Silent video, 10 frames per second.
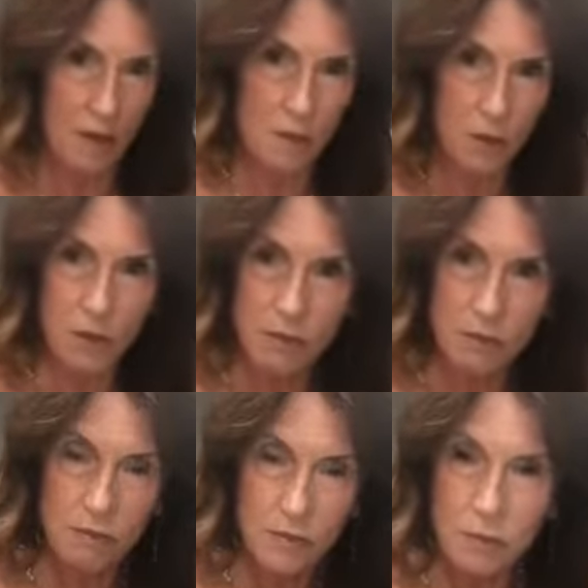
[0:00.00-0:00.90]
I'm going
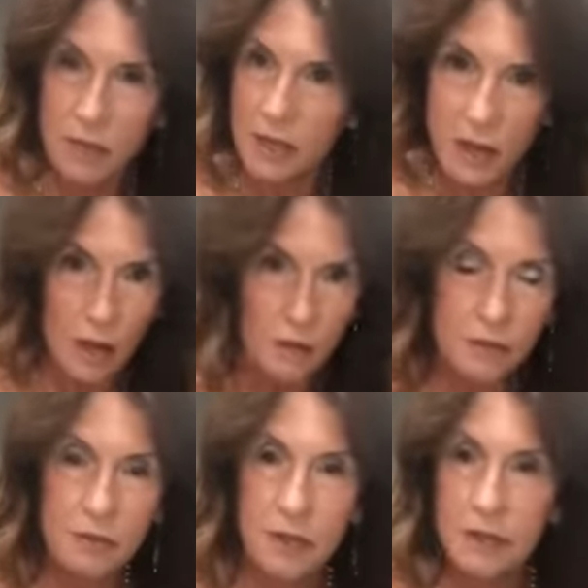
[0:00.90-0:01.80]
to play golf,
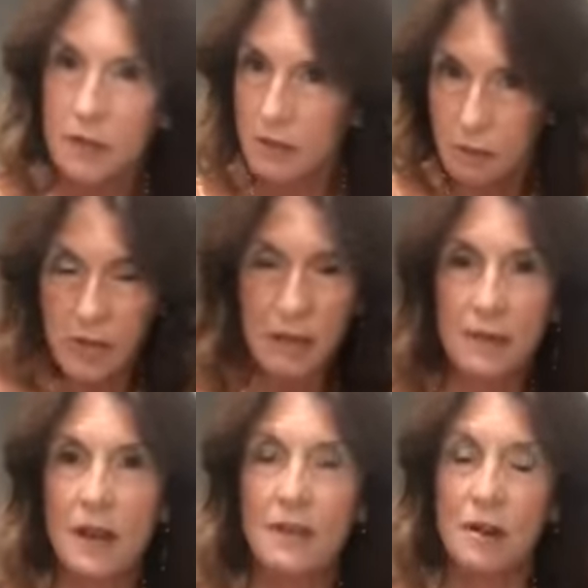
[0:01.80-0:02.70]
and they'll come back
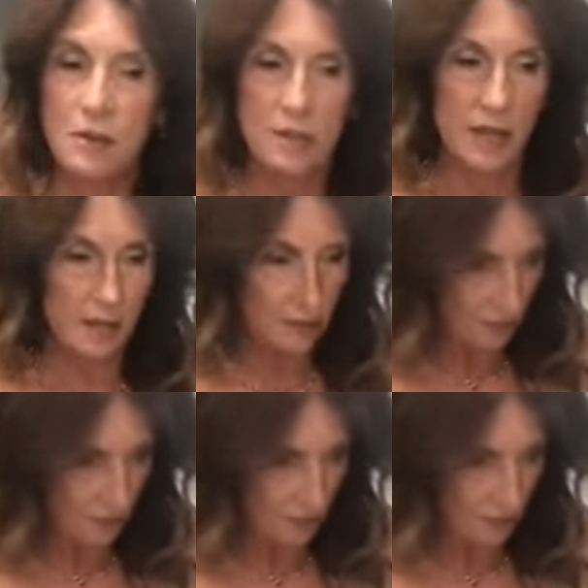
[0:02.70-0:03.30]
5 hours later.